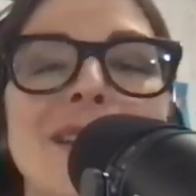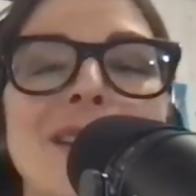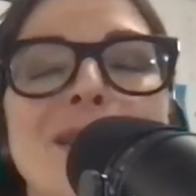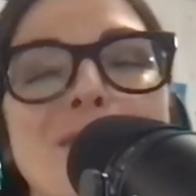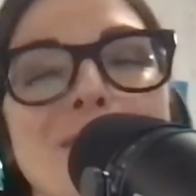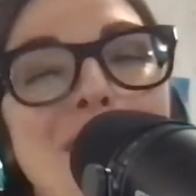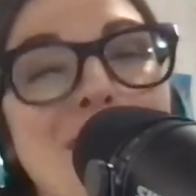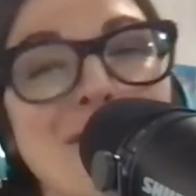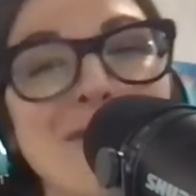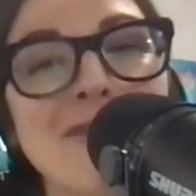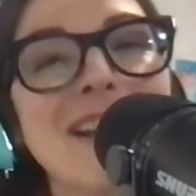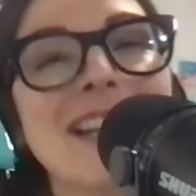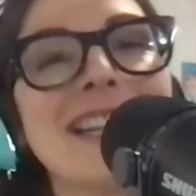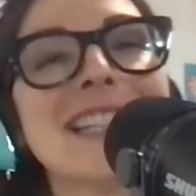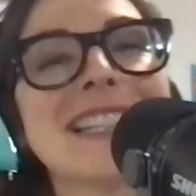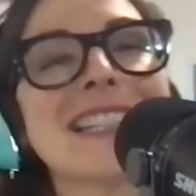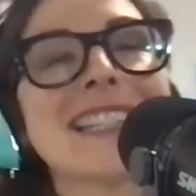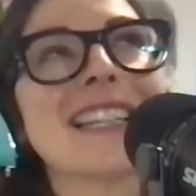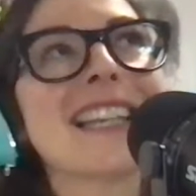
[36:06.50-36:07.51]
Well,
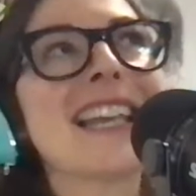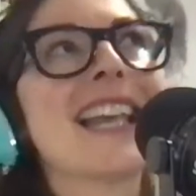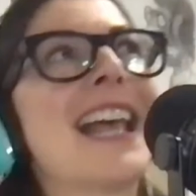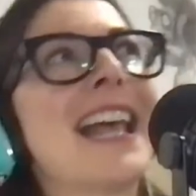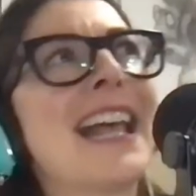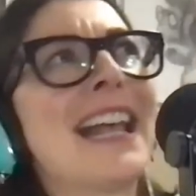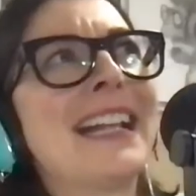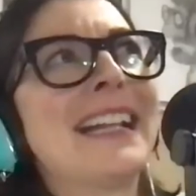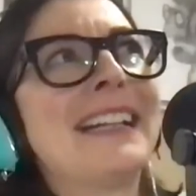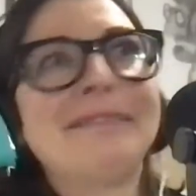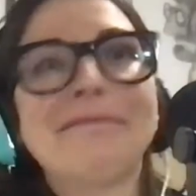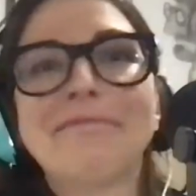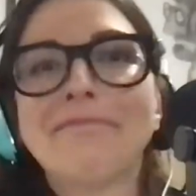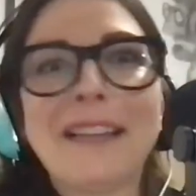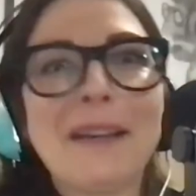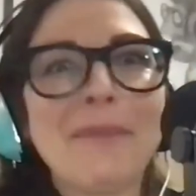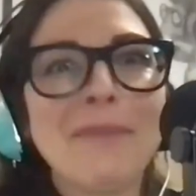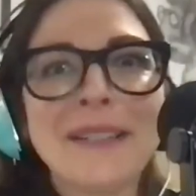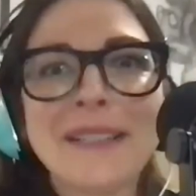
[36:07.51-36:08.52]
friends,
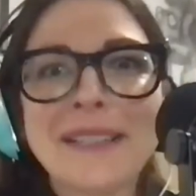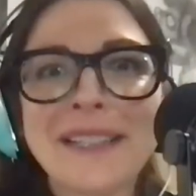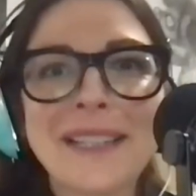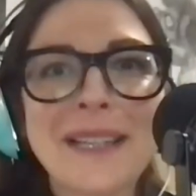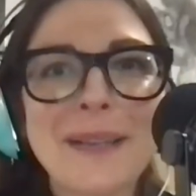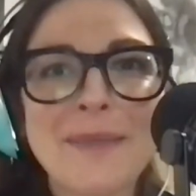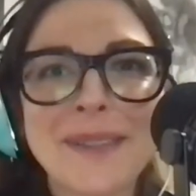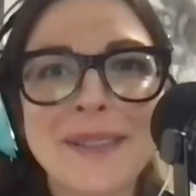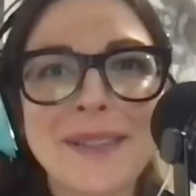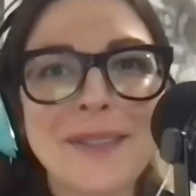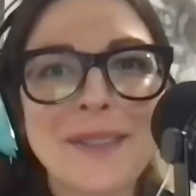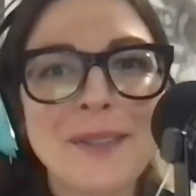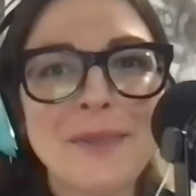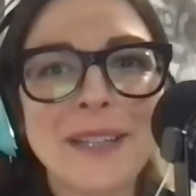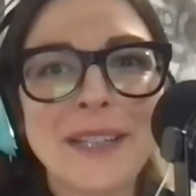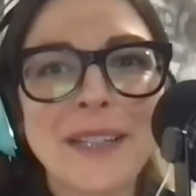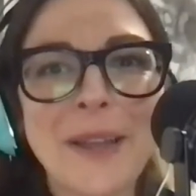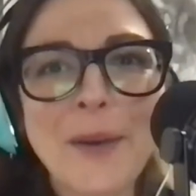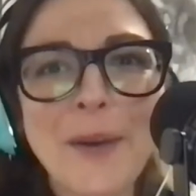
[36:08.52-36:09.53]
that brings this episode to
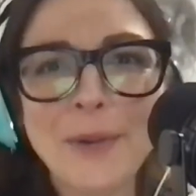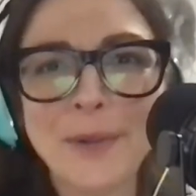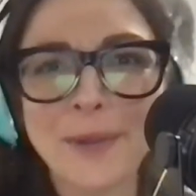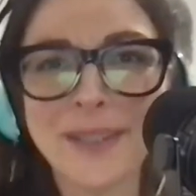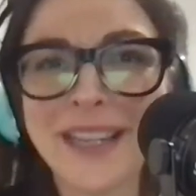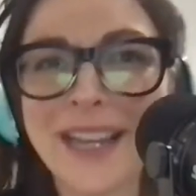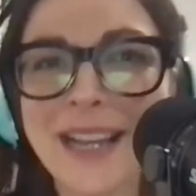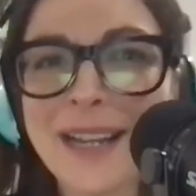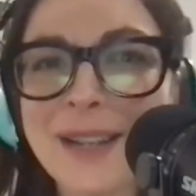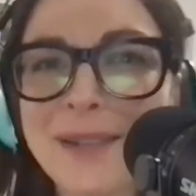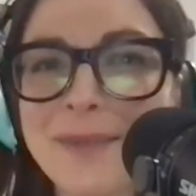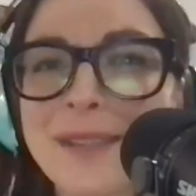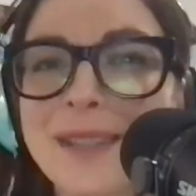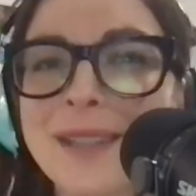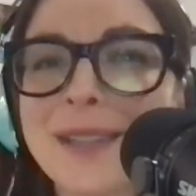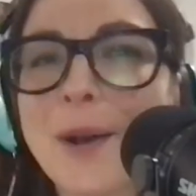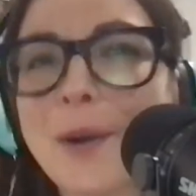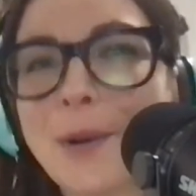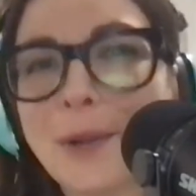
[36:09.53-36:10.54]
a close. I am
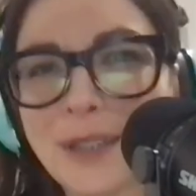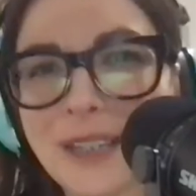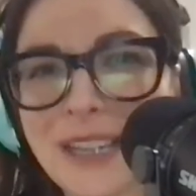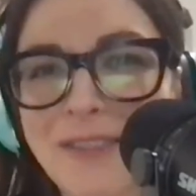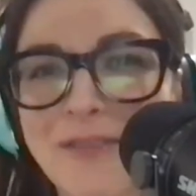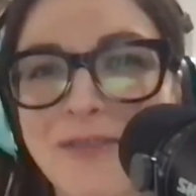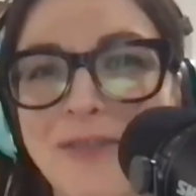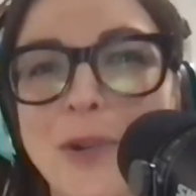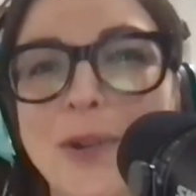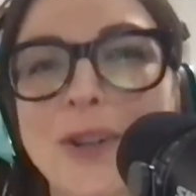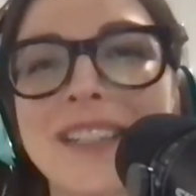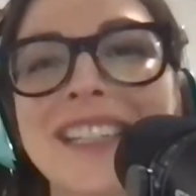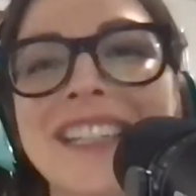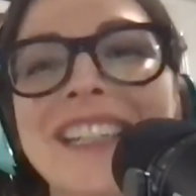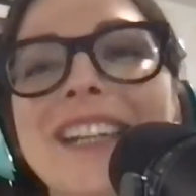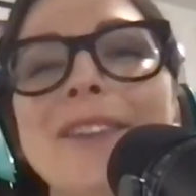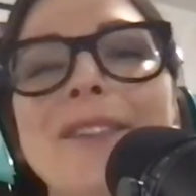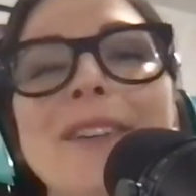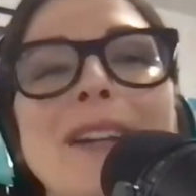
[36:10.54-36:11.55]
so looking forward to
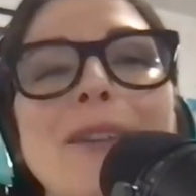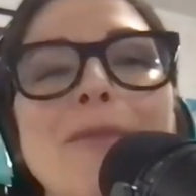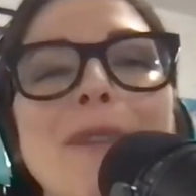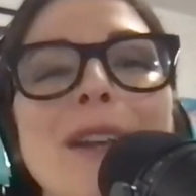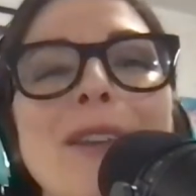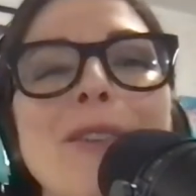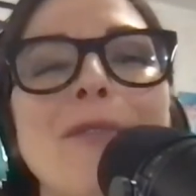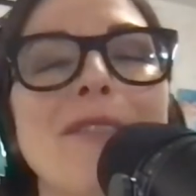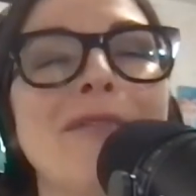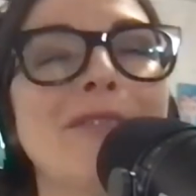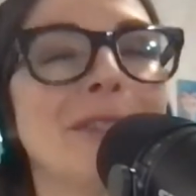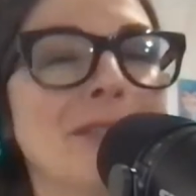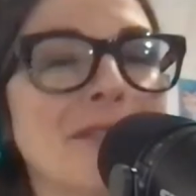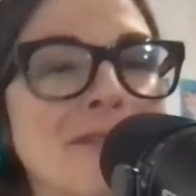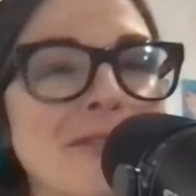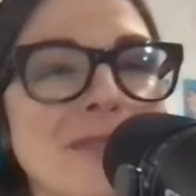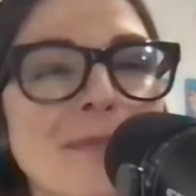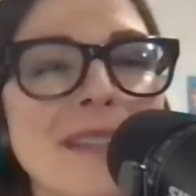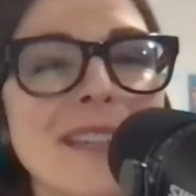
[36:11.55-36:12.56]
hearing what you have
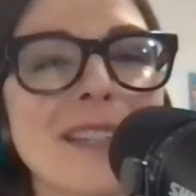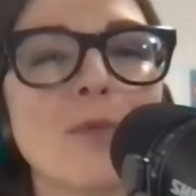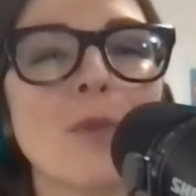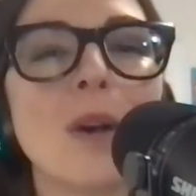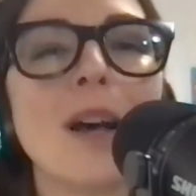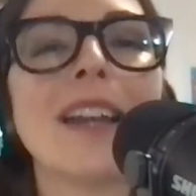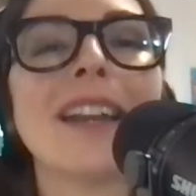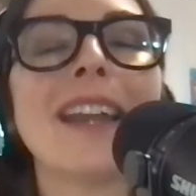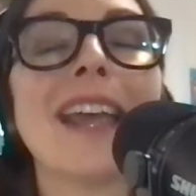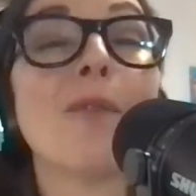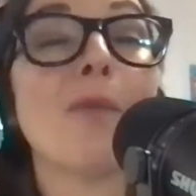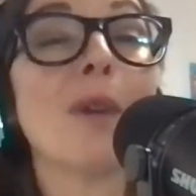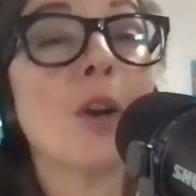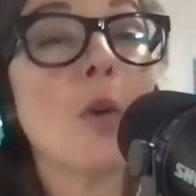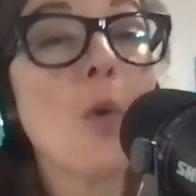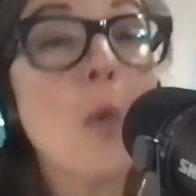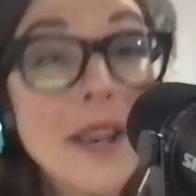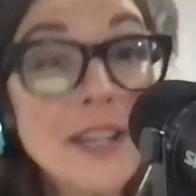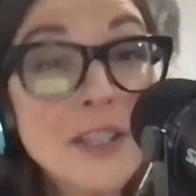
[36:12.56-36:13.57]
learned from this one and what
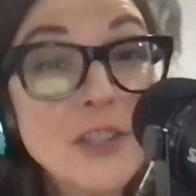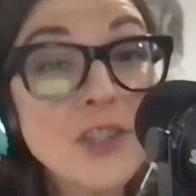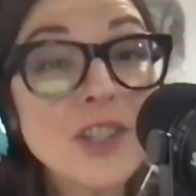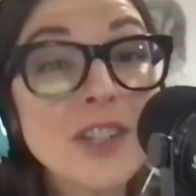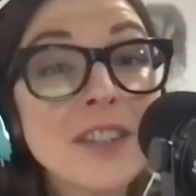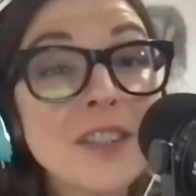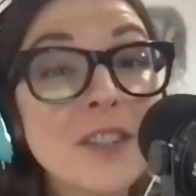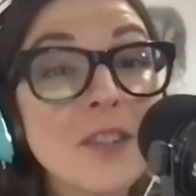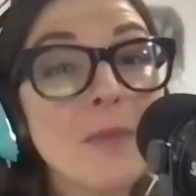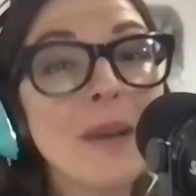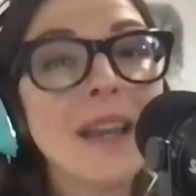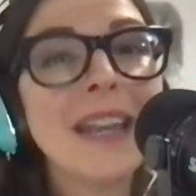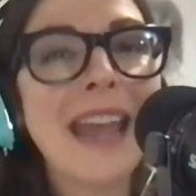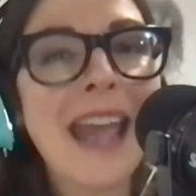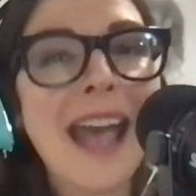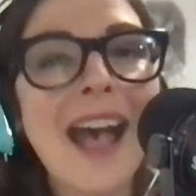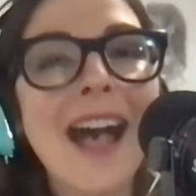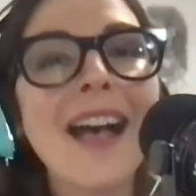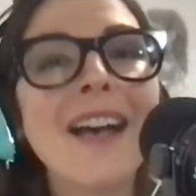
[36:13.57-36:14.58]
questions you
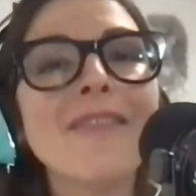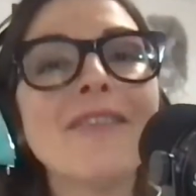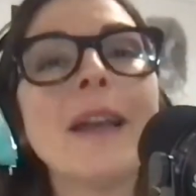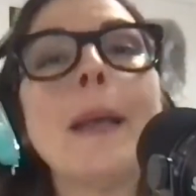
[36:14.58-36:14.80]
might have.